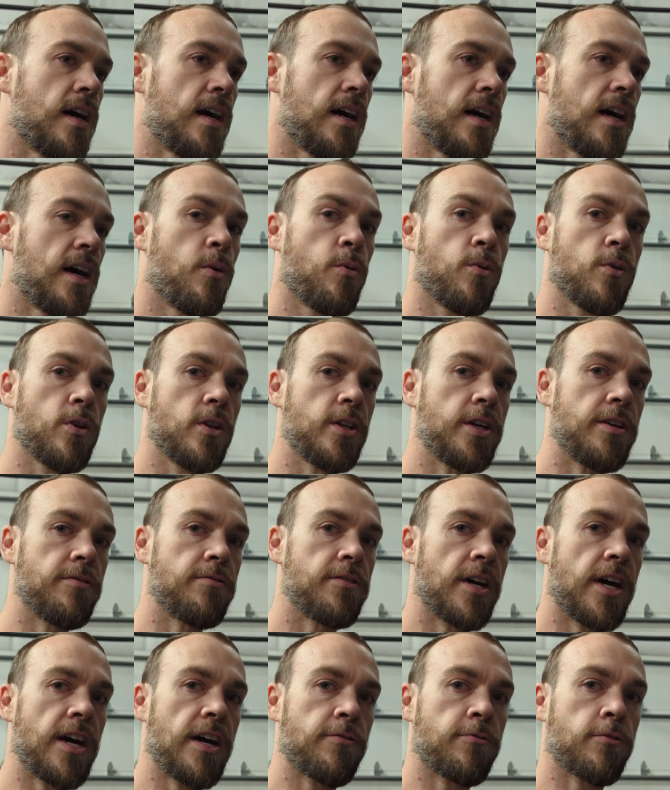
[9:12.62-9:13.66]
I will leave
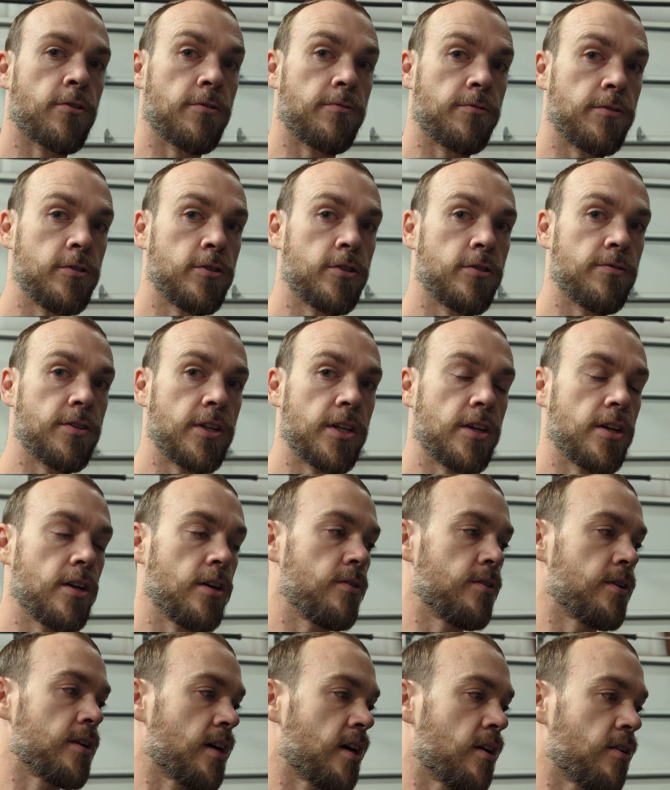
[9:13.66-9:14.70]
that for a future
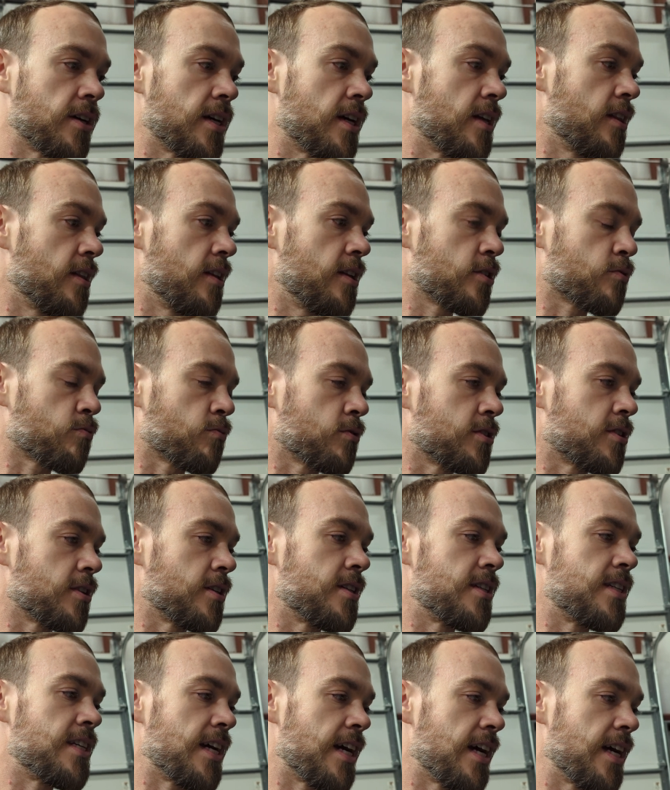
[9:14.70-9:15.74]
video, and I'll end this one
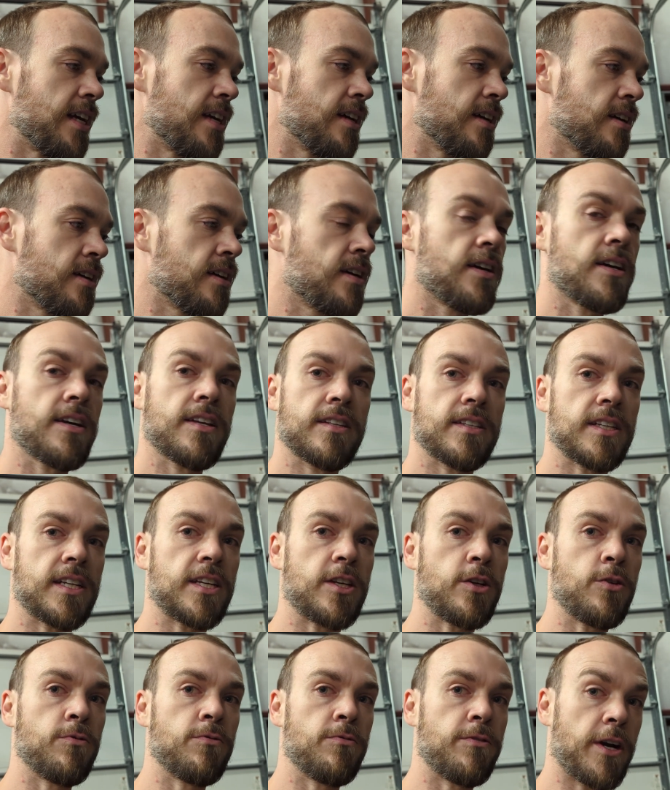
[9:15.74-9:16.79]
today. Thank
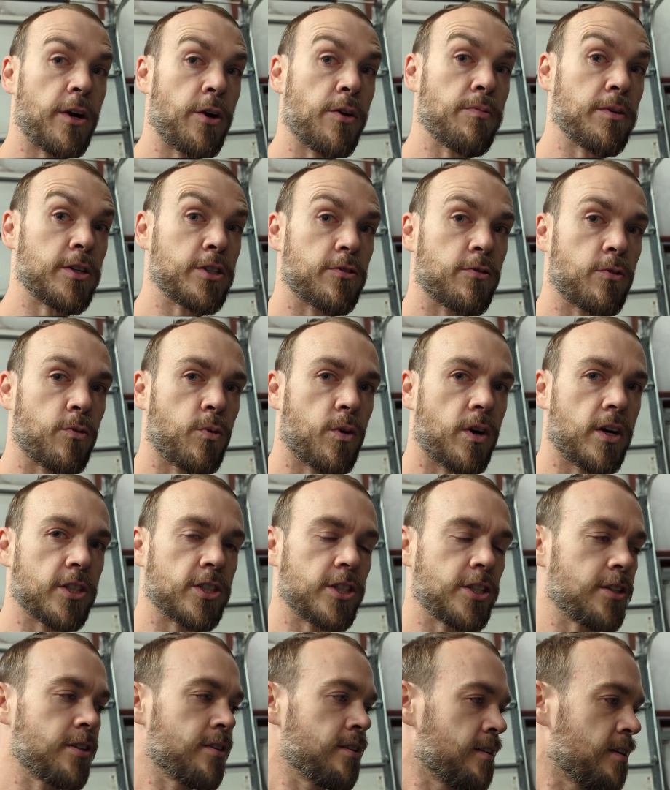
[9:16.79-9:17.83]
you very much for
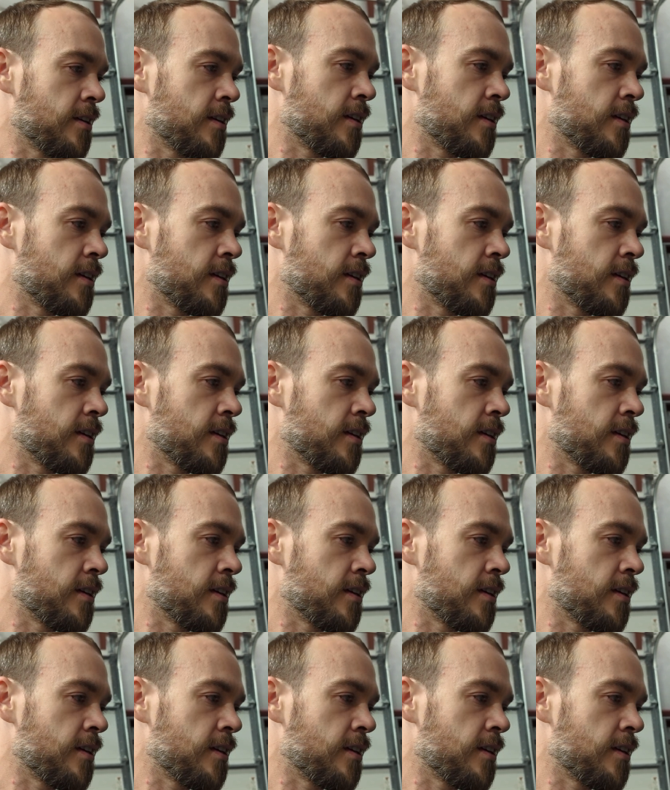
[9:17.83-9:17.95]
watching.